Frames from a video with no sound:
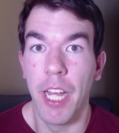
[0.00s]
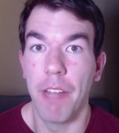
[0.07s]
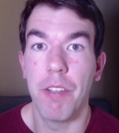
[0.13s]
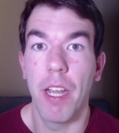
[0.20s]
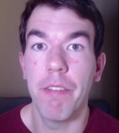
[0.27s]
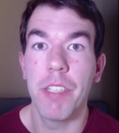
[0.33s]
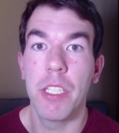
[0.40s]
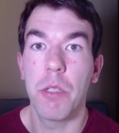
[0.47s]
If
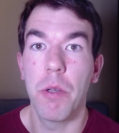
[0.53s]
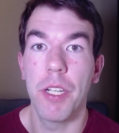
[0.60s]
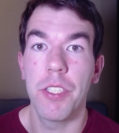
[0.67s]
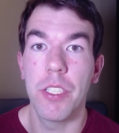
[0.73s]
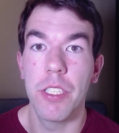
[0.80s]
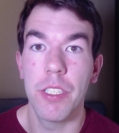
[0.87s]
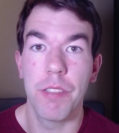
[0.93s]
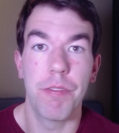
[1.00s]
you have any
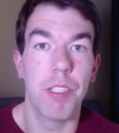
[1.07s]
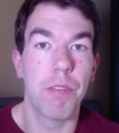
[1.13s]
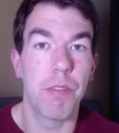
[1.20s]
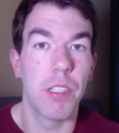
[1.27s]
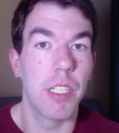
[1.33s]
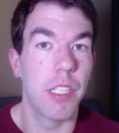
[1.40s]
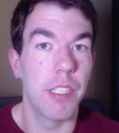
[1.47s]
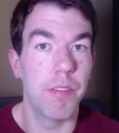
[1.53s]
questions, feel
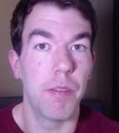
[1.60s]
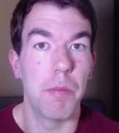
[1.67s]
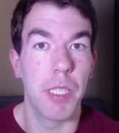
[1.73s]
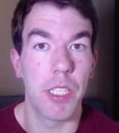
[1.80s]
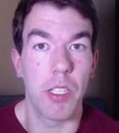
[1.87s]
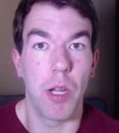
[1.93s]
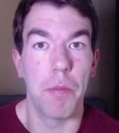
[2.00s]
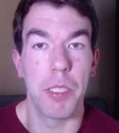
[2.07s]
free to leave them in
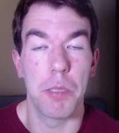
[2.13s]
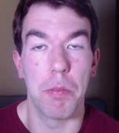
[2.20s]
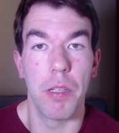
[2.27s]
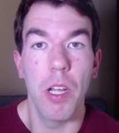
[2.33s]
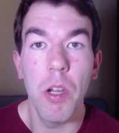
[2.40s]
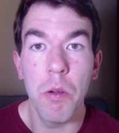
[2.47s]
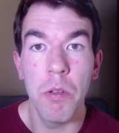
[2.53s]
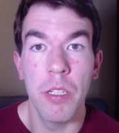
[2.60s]
the comments
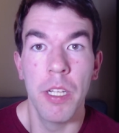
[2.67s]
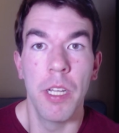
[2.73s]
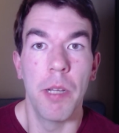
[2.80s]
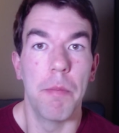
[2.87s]
below.